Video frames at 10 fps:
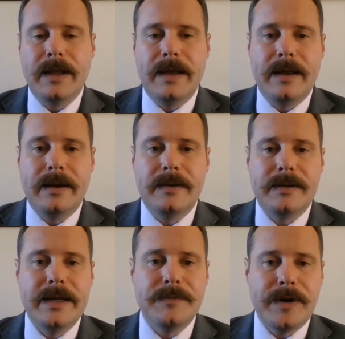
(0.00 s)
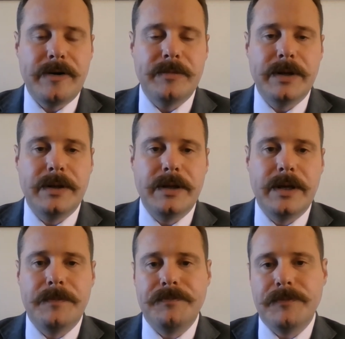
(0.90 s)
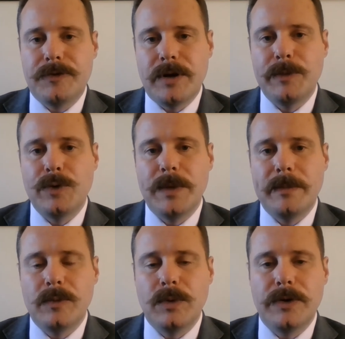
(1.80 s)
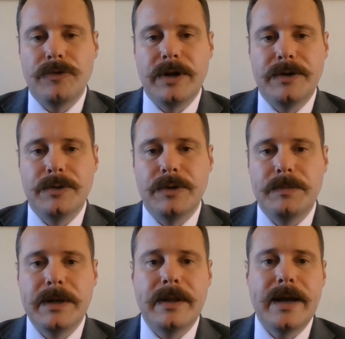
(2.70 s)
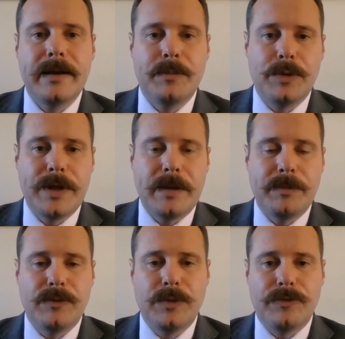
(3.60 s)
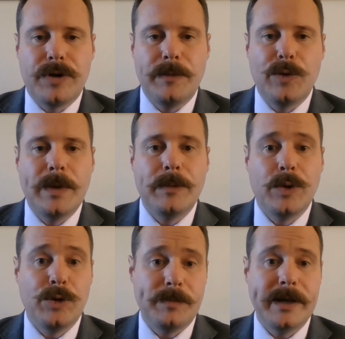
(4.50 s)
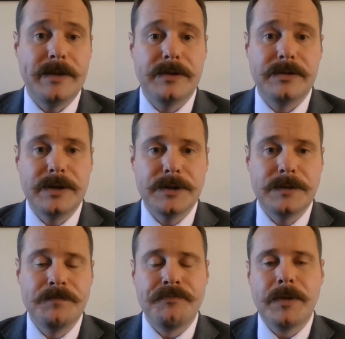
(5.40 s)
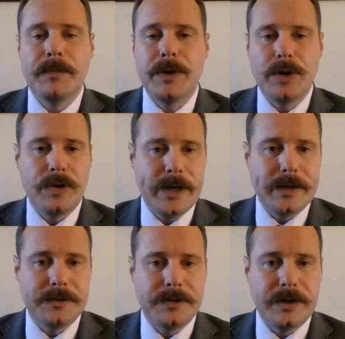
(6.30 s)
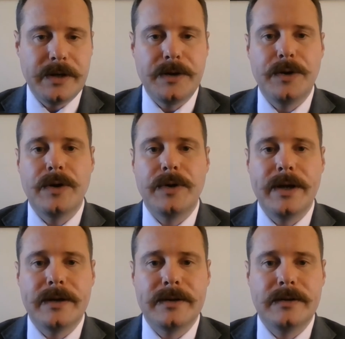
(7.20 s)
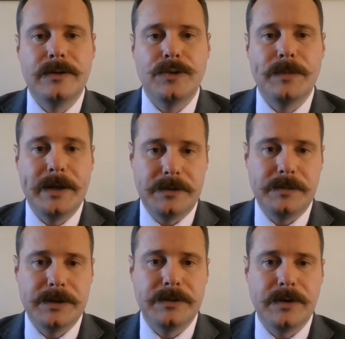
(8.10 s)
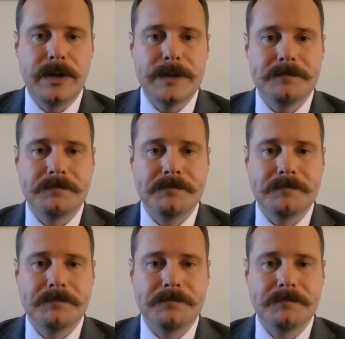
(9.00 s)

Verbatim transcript: And invariably, the tribunal member will agree to admit that and put that before the tribunal member who is making the decision. But you don't get to see it and you don't get to make submissions on it.